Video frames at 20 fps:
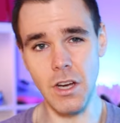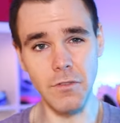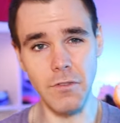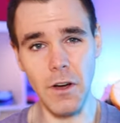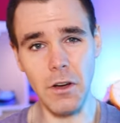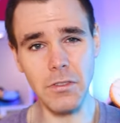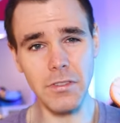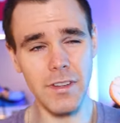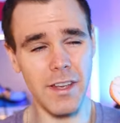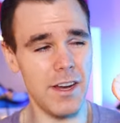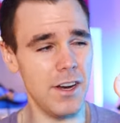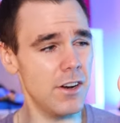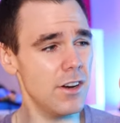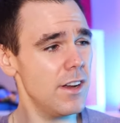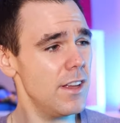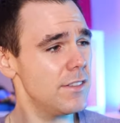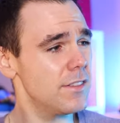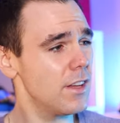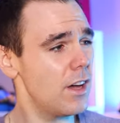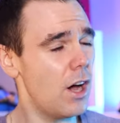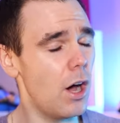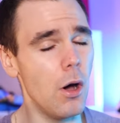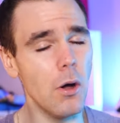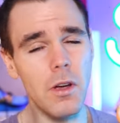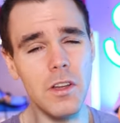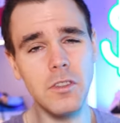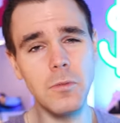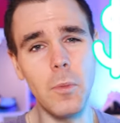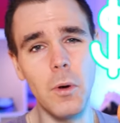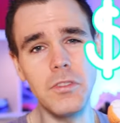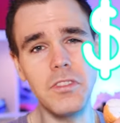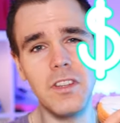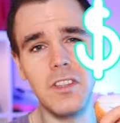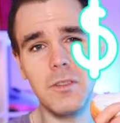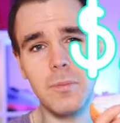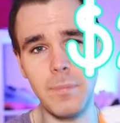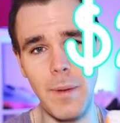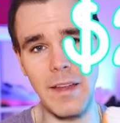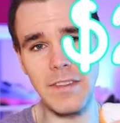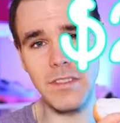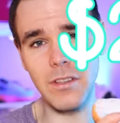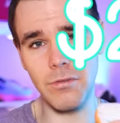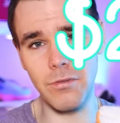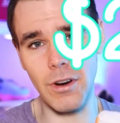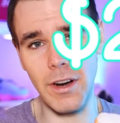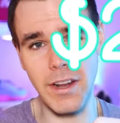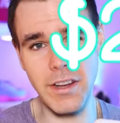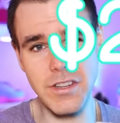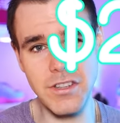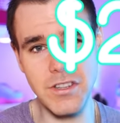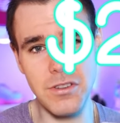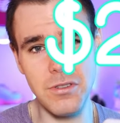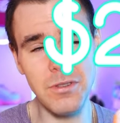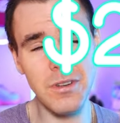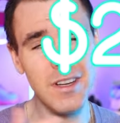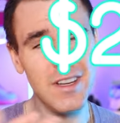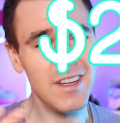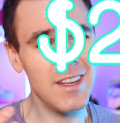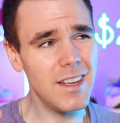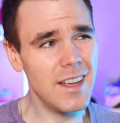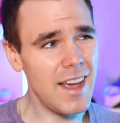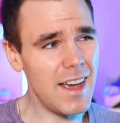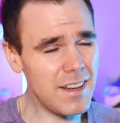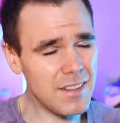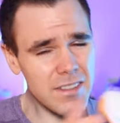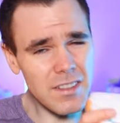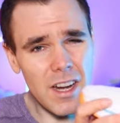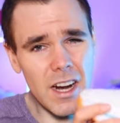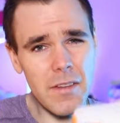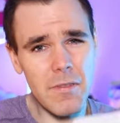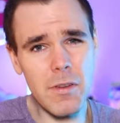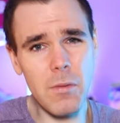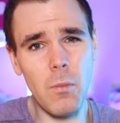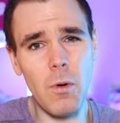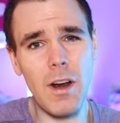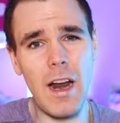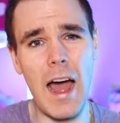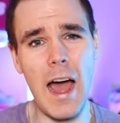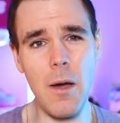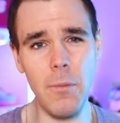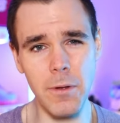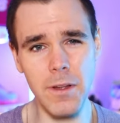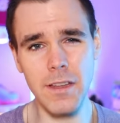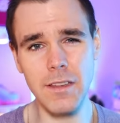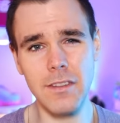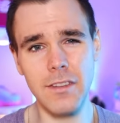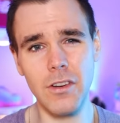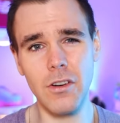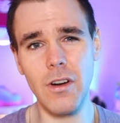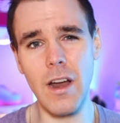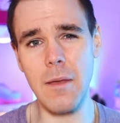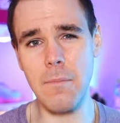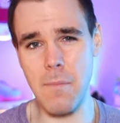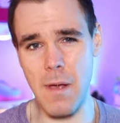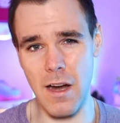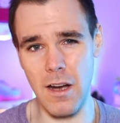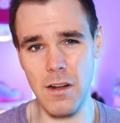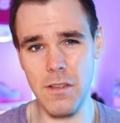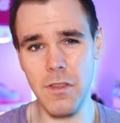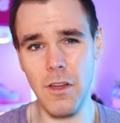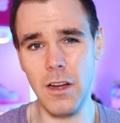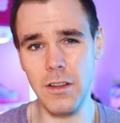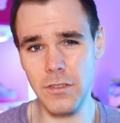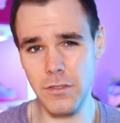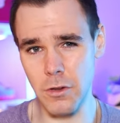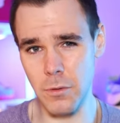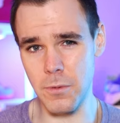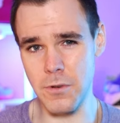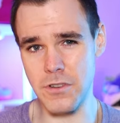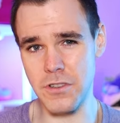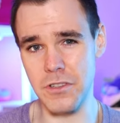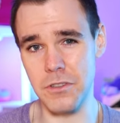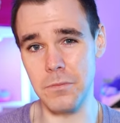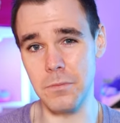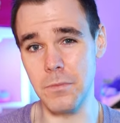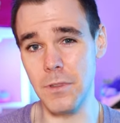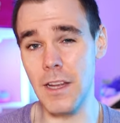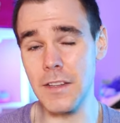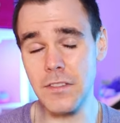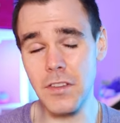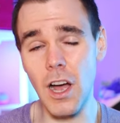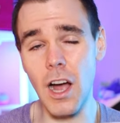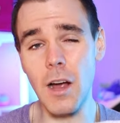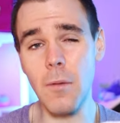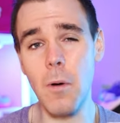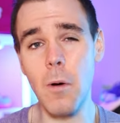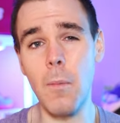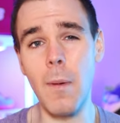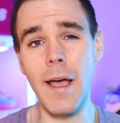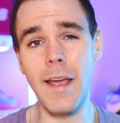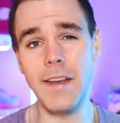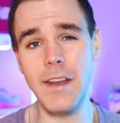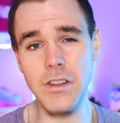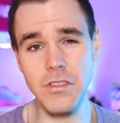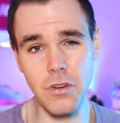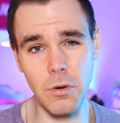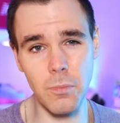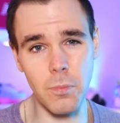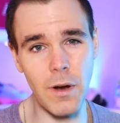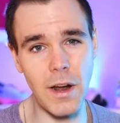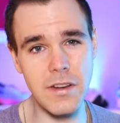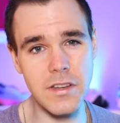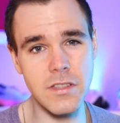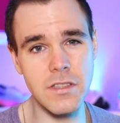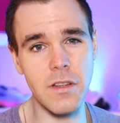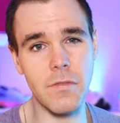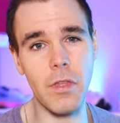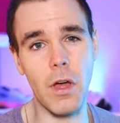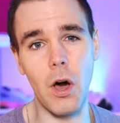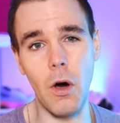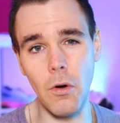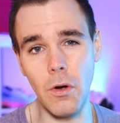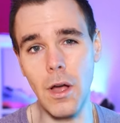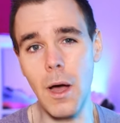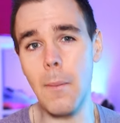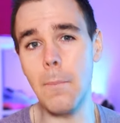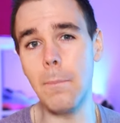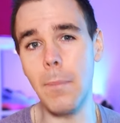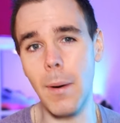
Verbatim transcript: So folks, here it is, Hoka's most expensive running shoe, and it's not even what I would consider a marathon super shoe. Let's talk about my initial impressions of the Hoka